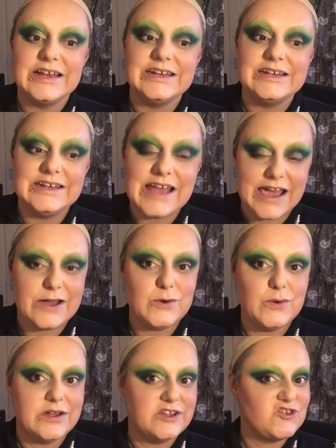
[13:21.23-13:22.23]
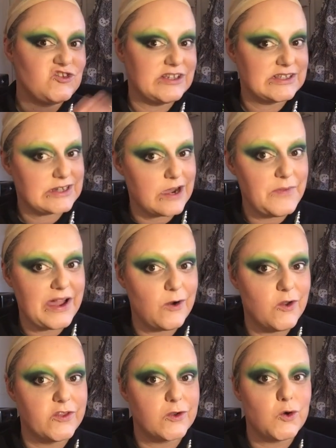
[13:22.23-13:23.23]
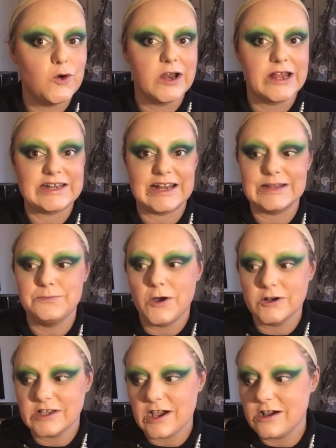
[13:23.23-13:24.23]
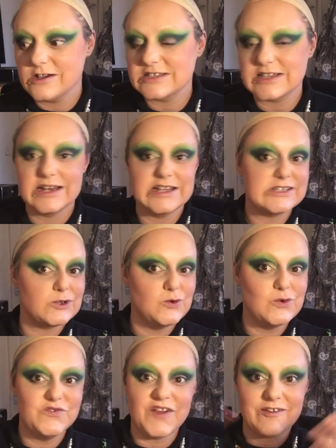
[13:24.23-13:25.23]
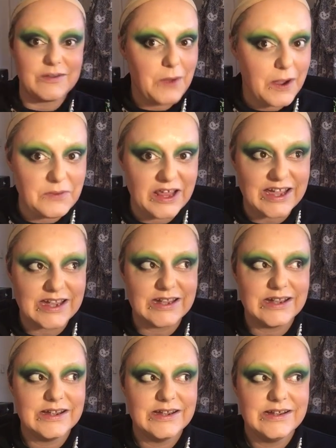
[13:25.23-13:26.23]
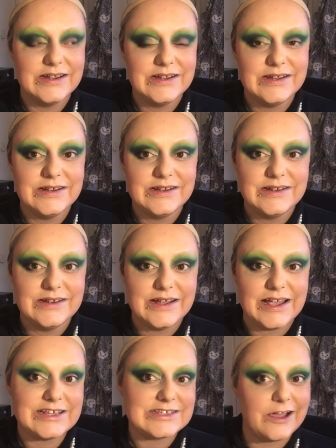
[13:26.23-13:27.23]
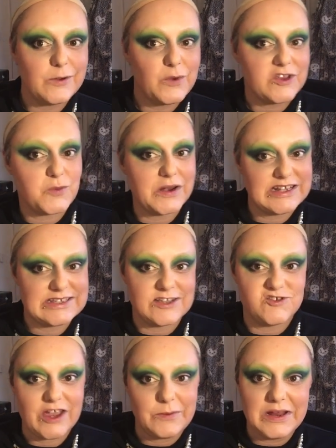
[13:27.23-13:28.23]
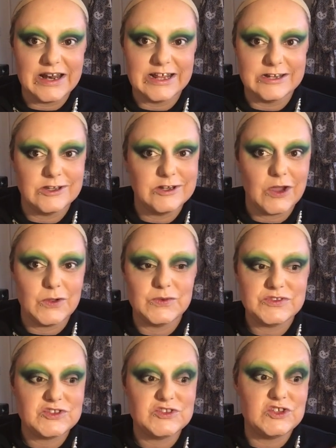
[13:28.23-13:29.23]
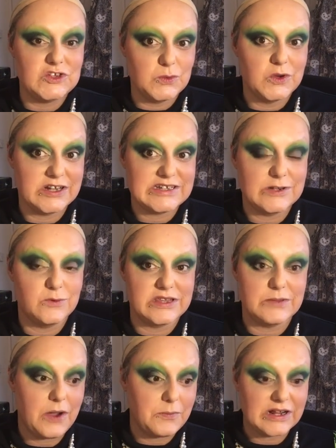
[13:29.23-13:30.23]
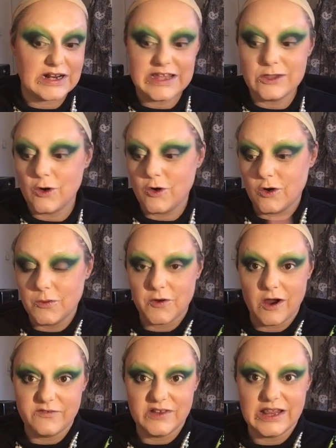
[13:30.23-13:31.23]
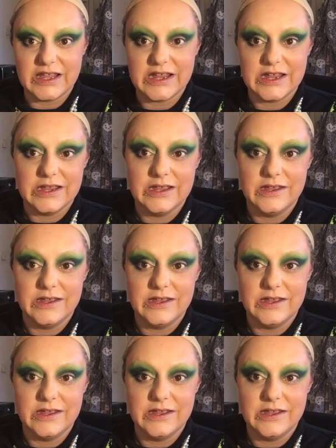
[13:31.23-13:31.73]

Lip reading: Now she's come out on the Call Her Daddy podcast and it's all very public. It's like, which one is it, Jamie Lynn? You know, do you want to deal with it publicly or privately?